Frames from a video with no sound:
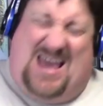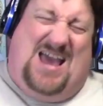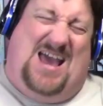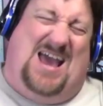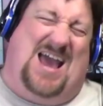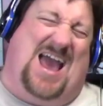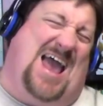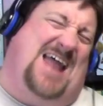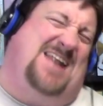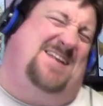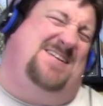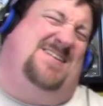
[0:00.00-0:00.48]

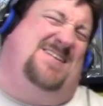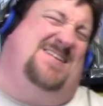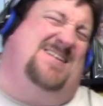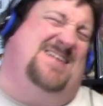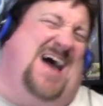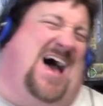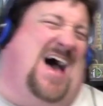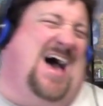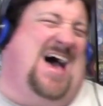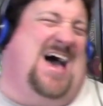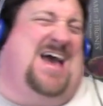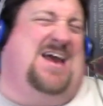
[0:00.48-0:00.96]
And
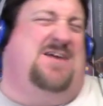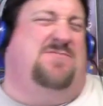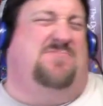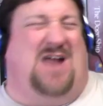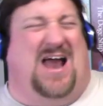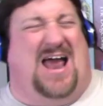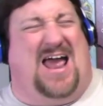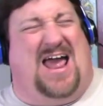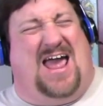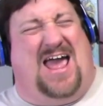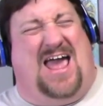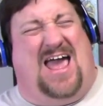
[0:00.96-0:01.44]
I
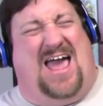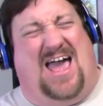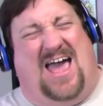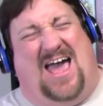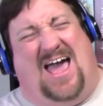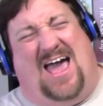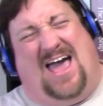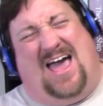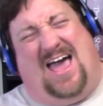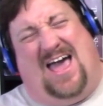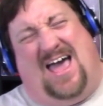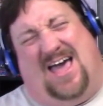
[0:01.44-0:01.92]

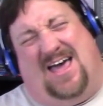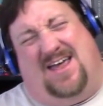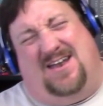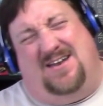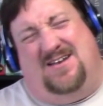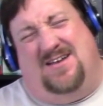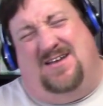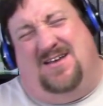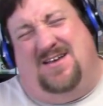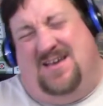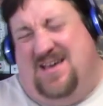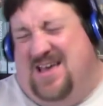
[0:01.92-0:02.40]

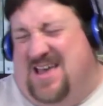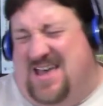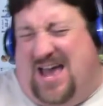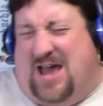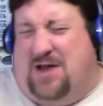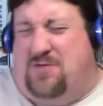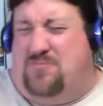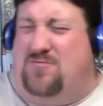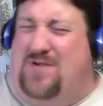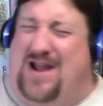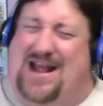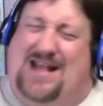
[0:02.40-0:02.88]
ran,
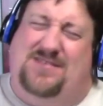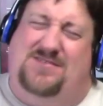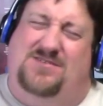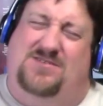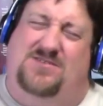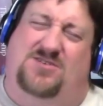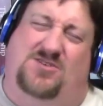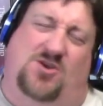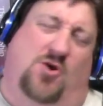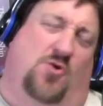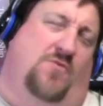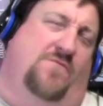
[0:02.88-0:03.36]
I ran
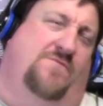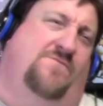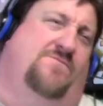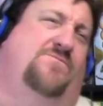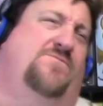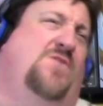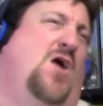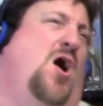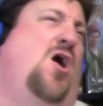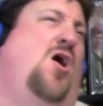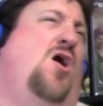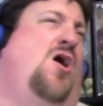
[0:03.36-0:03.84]
so
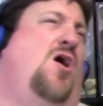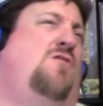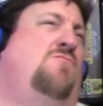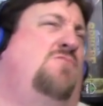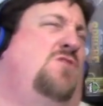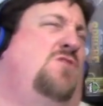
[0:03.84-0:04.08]
far